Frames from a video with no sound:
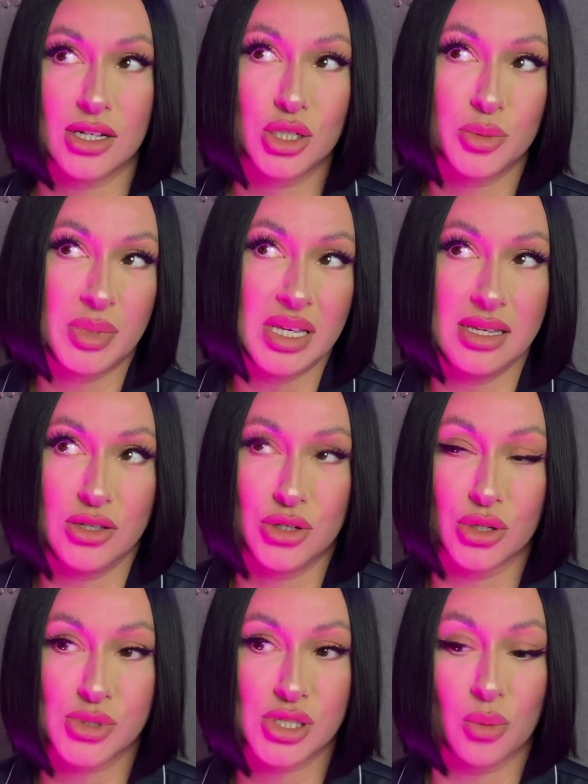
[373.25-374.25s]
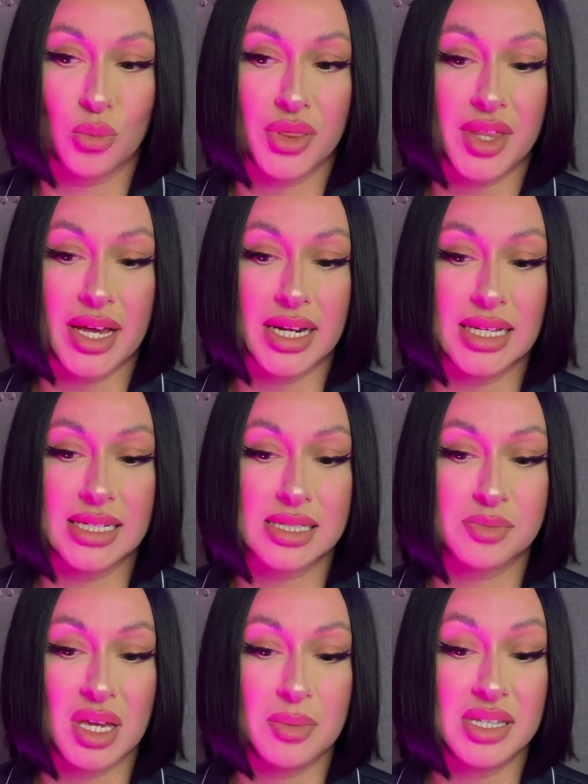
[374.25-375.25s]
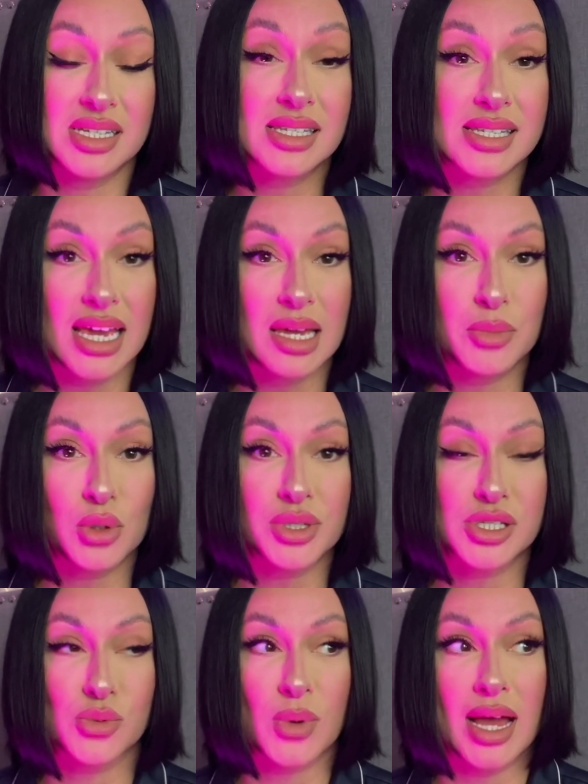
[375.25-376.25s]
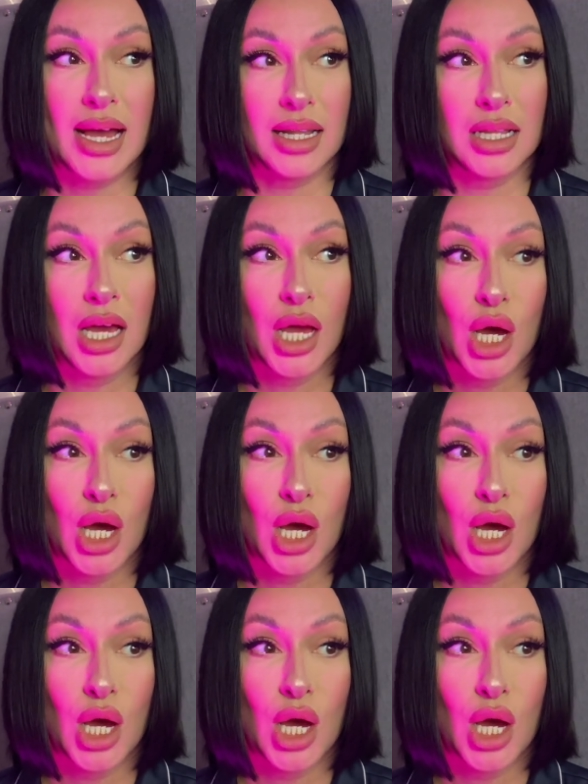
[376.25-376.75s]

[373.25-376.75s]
Could be someone that is maybe disabled as well,